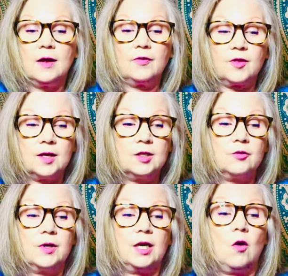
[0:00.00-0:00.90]

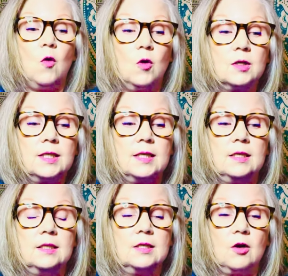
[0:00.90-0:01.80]
thundering
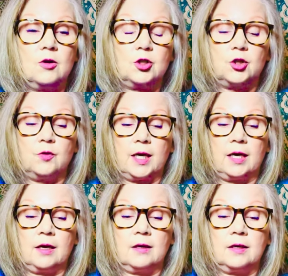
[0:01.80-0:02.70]
horses are
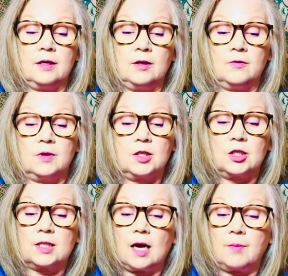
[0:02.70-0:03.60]
doing, you know,
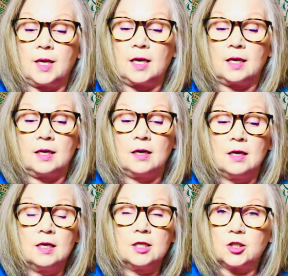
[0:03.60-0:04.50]
just coming in
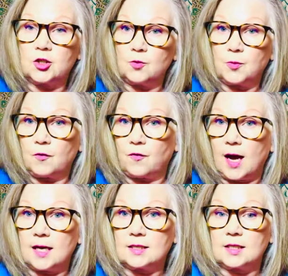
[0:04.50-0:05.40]
super
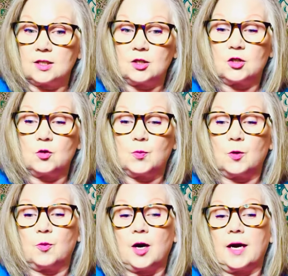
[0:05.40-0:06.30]
fast and super
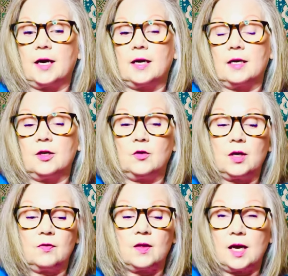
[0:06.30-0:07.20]
bright. And you
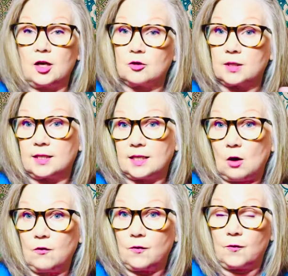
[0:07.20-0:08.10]
can thank
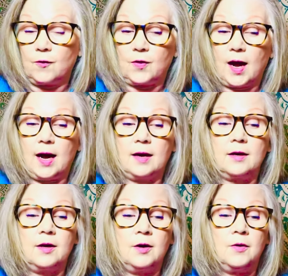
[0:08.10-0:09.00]
yourself for that,
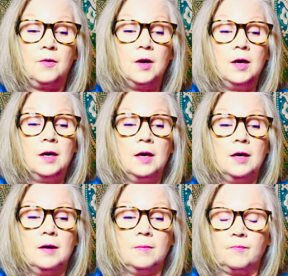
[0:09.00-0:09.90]
you know,
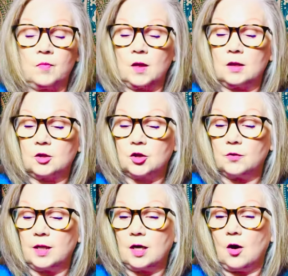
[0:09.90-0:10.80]

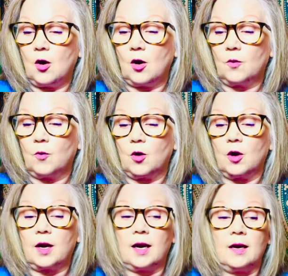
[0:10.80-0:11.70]
doing the hard
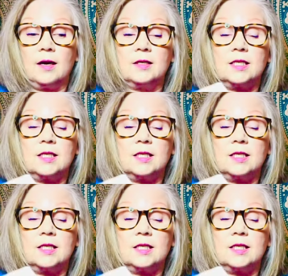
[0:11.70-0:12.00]
work. And I